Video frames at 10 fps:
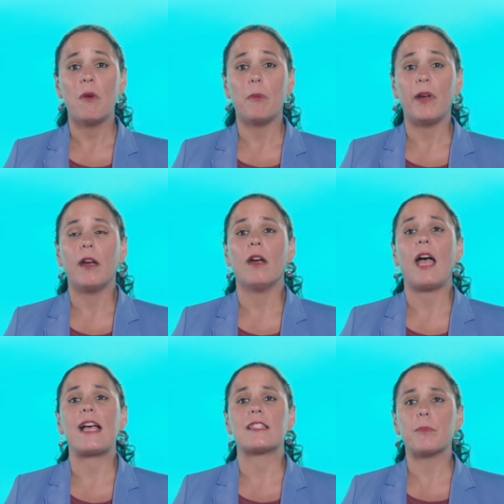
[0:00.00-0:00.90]
where
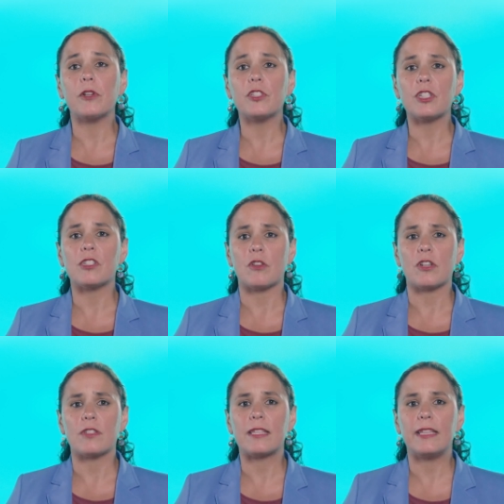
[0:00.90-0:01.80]
as
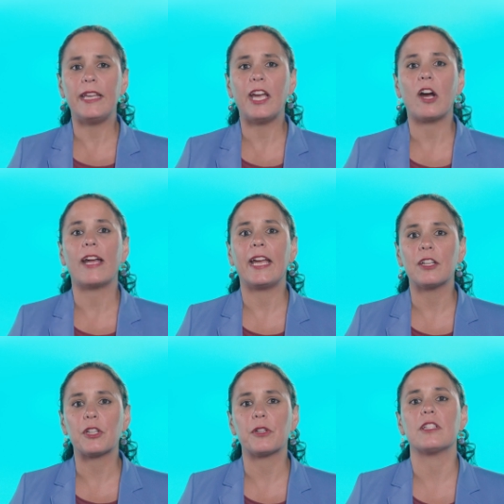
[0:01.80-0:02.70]
purchasers, they are
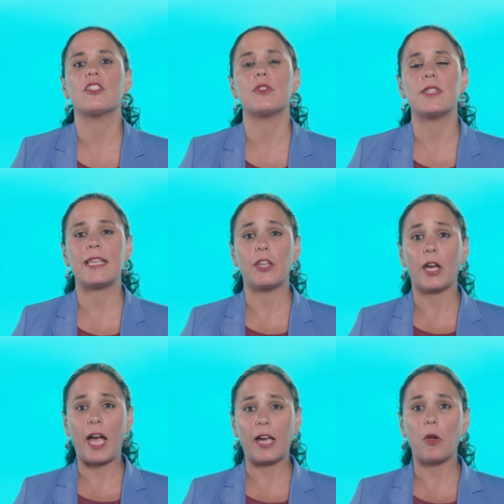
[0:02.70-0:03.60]
encouraged to set a
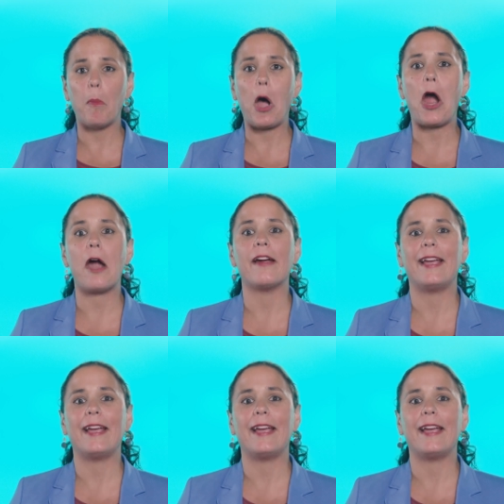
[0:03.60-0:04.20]
higher bar